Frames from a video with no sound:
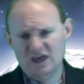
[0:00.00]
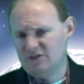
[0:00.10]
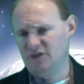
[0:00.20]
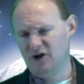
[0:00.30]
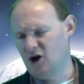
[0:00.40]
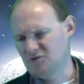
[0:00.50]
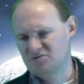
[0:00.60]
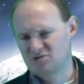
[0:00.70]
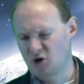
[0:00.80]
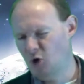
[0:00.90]
There are
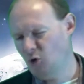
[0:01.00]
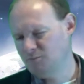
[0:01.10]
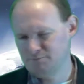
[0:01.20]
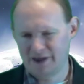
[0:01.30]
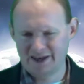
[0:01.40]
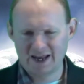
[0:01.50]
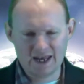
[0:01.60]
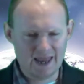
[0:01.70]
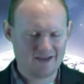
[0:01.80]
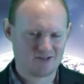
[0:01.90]
so many
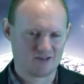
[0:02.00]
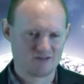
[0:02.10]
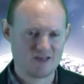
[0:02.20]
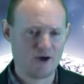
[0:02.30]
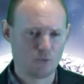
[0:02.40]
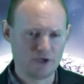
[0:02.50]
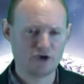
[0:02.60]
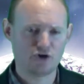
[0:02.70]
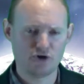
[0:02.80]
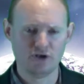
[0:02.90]
lessons that we
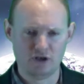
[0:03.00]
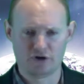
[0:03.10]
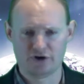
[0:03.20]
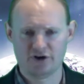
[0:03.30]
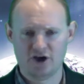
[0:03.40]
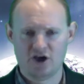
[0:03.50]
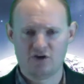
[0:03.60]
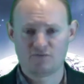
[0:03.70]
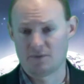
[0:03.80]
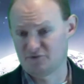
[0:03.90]
could learn
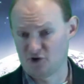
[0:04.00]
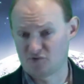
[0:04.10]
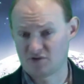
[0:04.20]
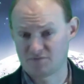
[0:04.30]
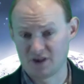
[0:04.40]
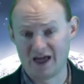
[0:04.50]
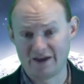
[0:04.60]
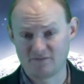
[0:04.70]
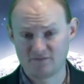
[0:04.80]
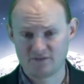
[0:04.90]
from Joseph's
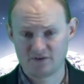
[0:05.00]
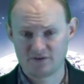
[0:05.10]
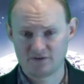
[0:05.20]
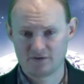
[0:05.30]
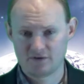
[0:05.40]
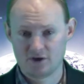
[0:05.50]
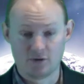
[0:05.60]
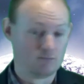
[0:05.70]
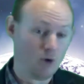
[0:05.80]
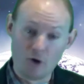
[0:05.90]
life.
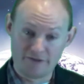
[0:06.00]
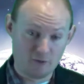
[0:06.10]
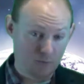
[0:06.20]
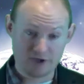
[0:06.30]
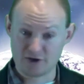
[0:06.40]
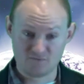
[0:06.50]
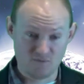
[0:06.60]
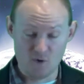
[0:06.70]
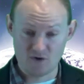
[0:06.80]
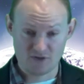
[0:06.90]
More than we could
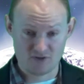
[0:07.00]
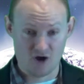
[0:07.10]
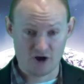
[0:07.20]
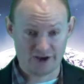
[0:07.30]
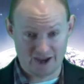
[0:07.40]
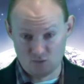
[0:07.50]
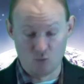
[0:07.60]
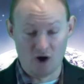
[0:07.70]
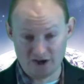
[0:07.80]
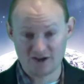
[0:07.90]
focus on in
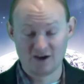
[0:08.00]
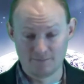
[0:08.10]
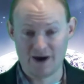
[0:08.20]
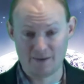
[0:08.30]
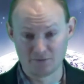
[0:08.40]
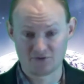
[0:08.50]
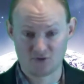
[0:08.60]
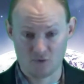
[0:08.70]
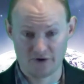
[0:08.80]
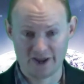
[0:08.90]
one Bible
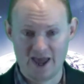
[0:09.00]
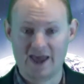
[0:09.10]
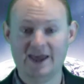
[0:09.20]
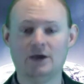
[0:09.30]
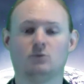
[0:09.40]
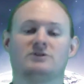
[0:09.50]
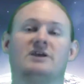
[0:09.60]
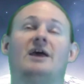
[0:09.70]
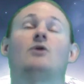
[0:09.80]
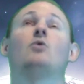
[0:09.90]
story. It would
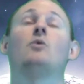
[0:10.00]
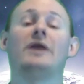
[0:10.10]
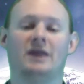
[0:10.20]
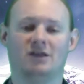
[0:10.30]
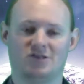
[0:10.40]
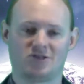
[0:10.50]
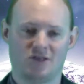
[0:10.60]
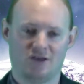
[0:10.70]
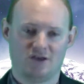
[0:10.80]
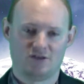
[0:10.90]
take weeks
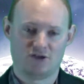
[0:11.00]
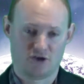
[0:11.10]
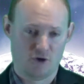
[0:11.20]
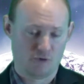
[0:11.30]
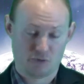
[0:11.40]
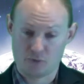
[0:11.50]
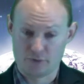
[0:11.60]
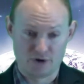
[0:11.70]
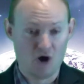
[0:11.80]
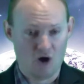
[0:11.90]
to go through
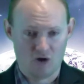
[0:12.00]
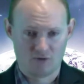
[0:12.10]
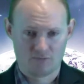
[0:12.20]
it all.